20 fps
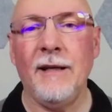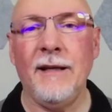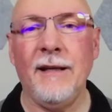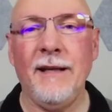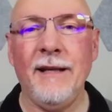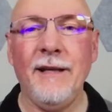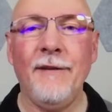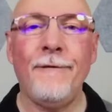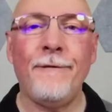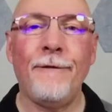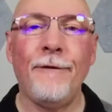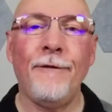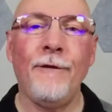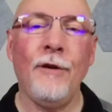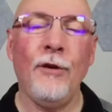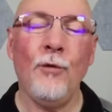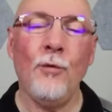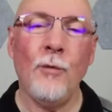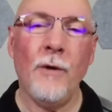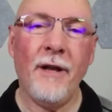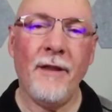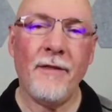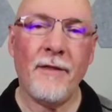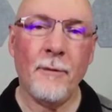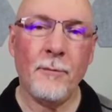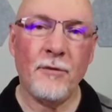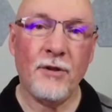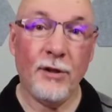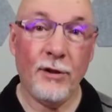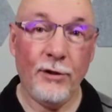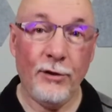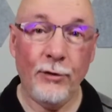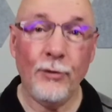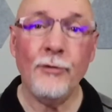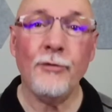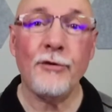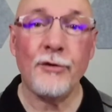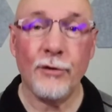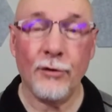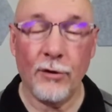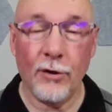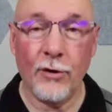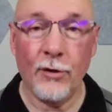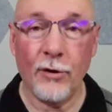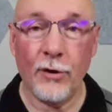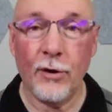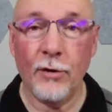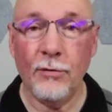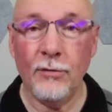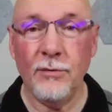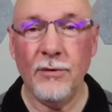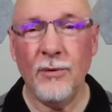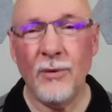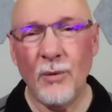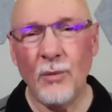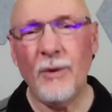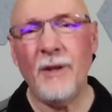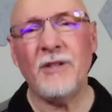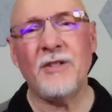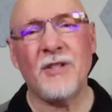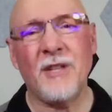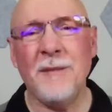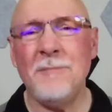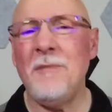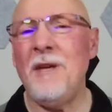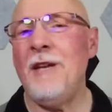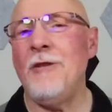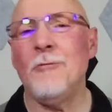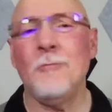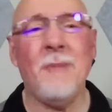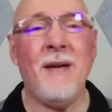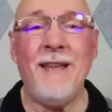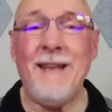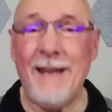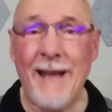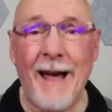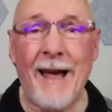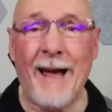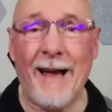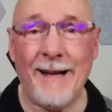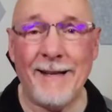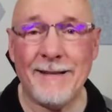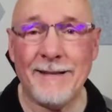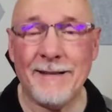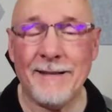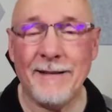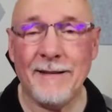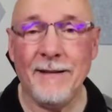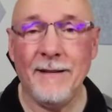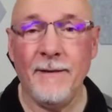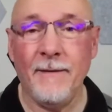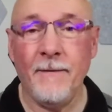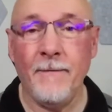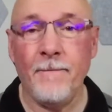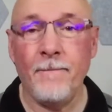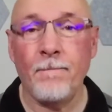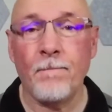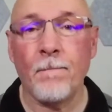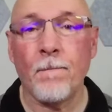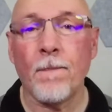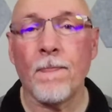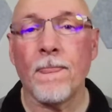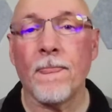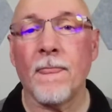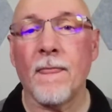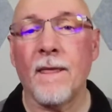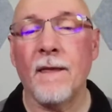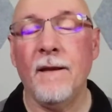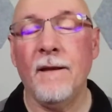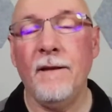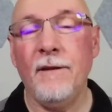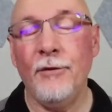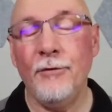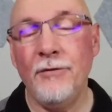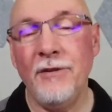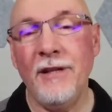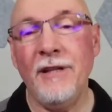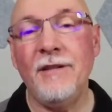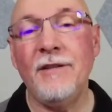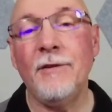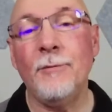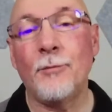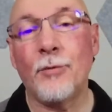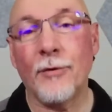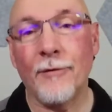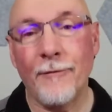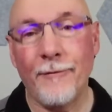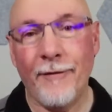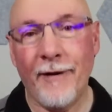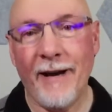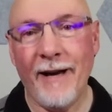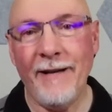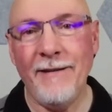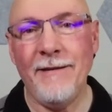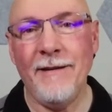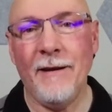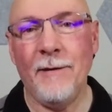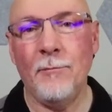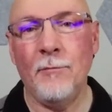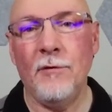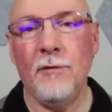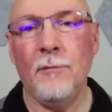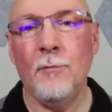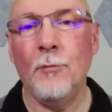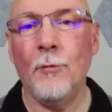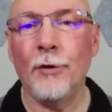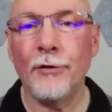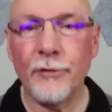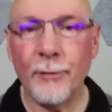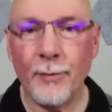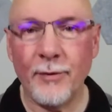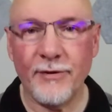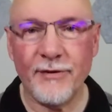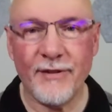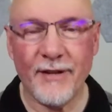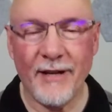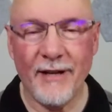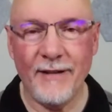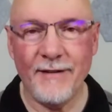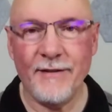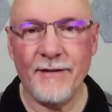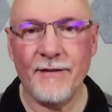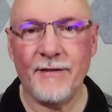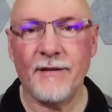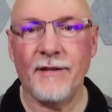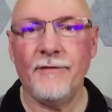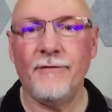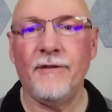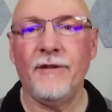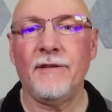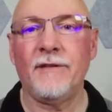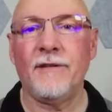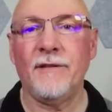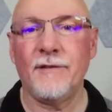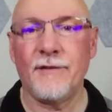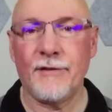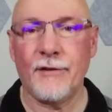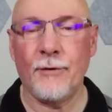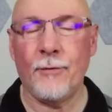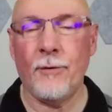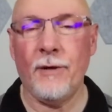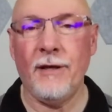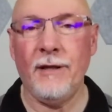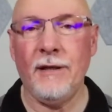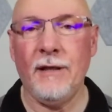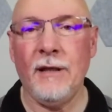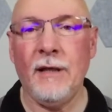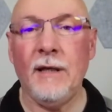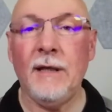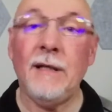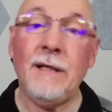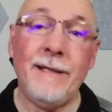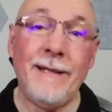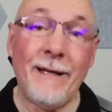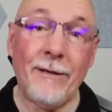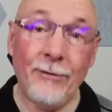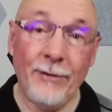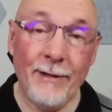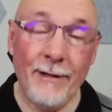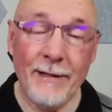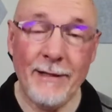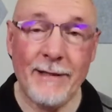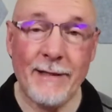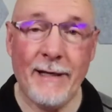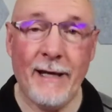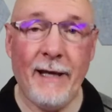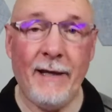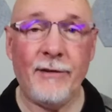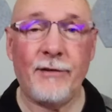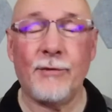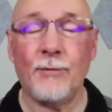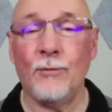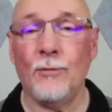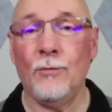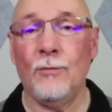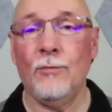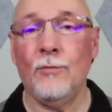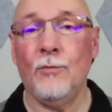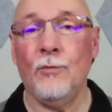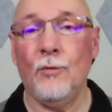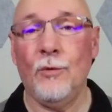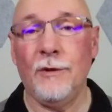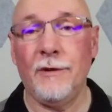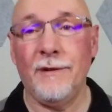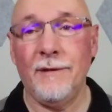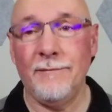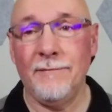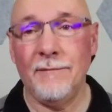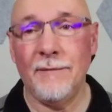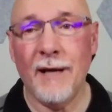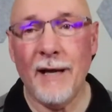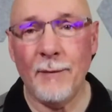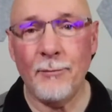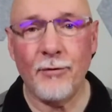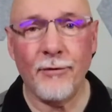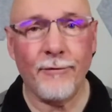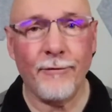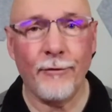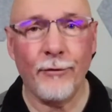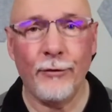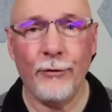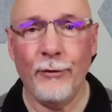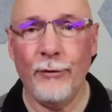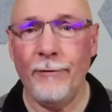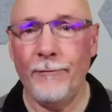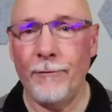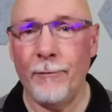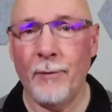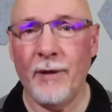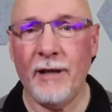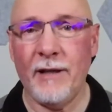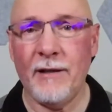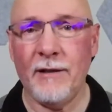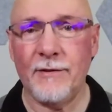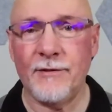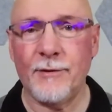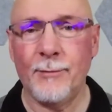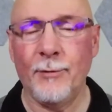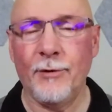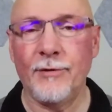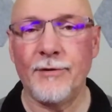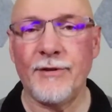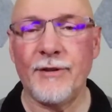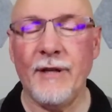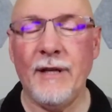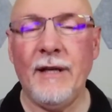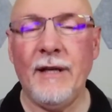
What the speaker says: If you want them to use your logo, which they may or may not, you need to provide them multiple sizes of it and so on. Now, in this case, what I prefer doing for my customers